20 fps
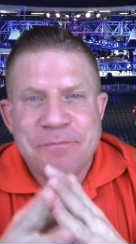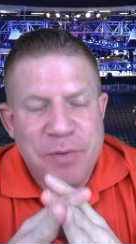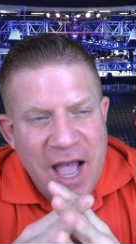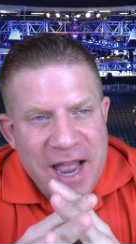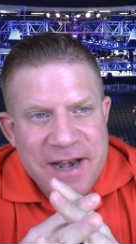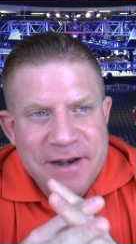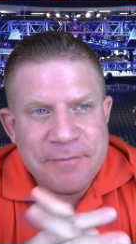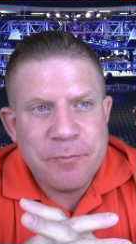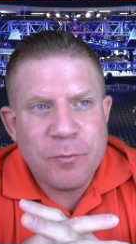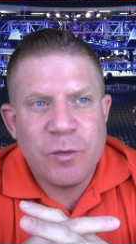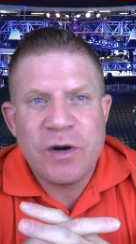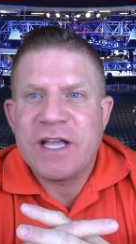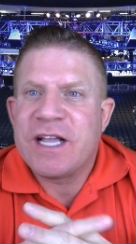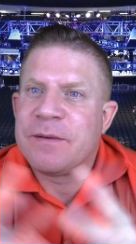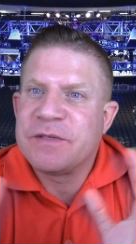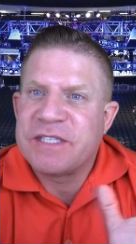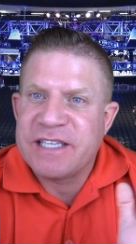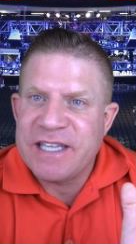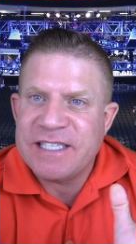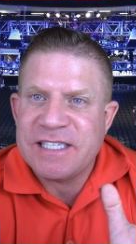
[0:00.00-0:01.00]
But when it
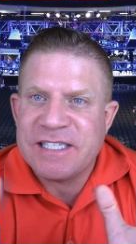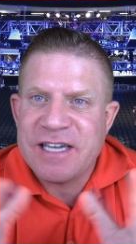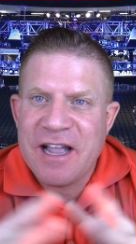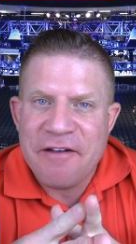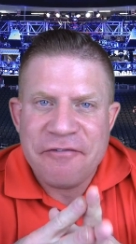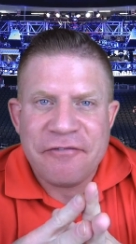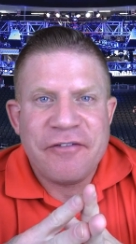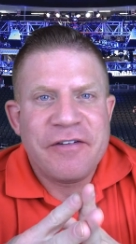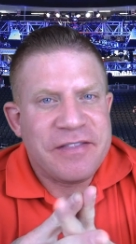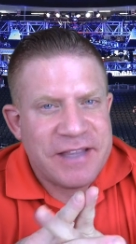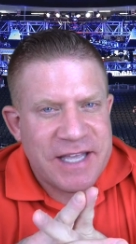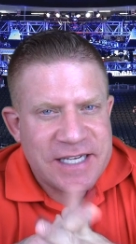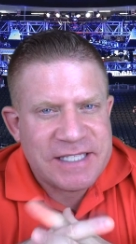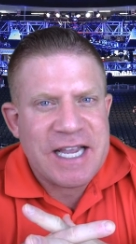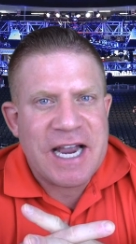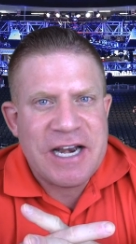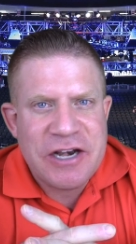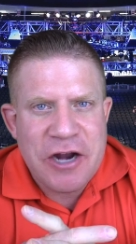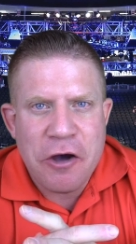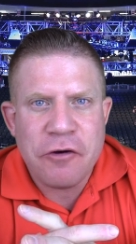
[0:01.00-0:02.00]
comes to this stuff, this
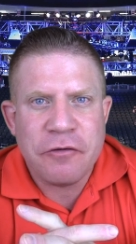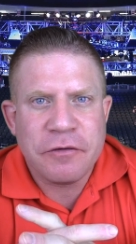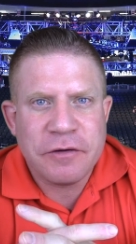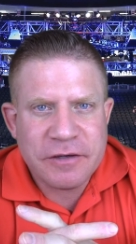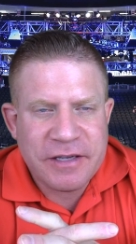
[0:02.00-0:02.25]
I know.